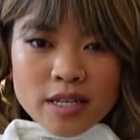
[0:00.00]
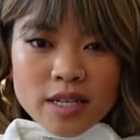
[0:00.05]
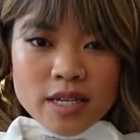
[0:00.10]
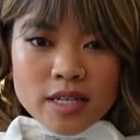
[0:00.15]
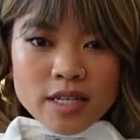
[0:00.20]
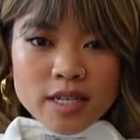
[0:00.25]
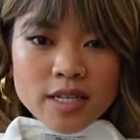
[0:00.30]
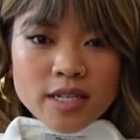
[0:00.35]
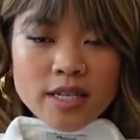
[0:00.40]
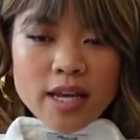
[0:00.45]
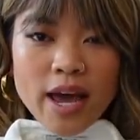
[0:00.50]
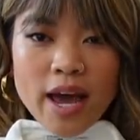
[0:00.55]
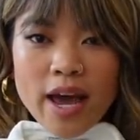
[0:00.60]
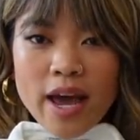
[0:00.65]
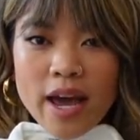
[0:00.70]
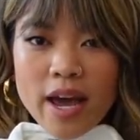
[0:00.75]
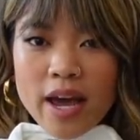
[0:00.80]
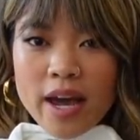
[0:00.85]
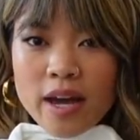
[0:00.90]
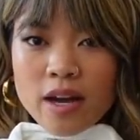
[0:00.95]
this is
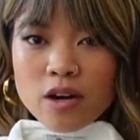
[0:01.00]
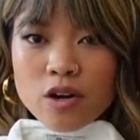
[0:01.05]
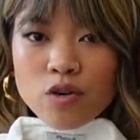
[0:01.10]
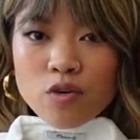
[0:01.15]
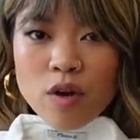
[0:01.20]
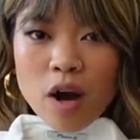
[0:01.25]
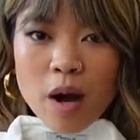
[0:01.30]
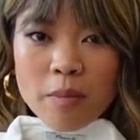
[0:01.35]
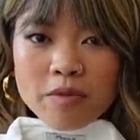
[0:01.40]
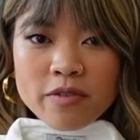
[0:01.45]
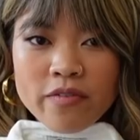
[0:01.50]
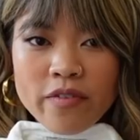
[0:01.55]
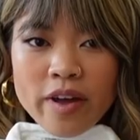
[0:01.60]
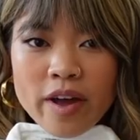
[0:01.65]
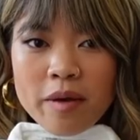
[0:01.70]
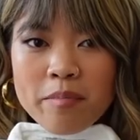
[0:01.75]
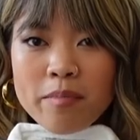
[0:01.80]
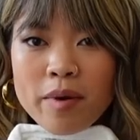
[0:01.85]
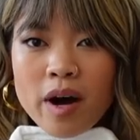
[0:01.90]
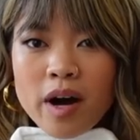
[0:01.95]
a cropped
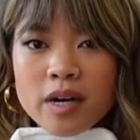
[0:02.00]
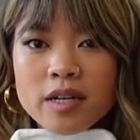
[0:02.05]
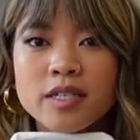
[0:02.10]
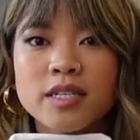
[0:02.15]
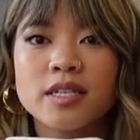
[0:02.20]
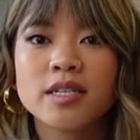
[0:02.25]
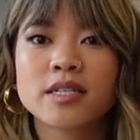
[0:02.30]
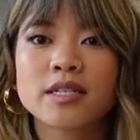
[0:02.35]
fit, boxy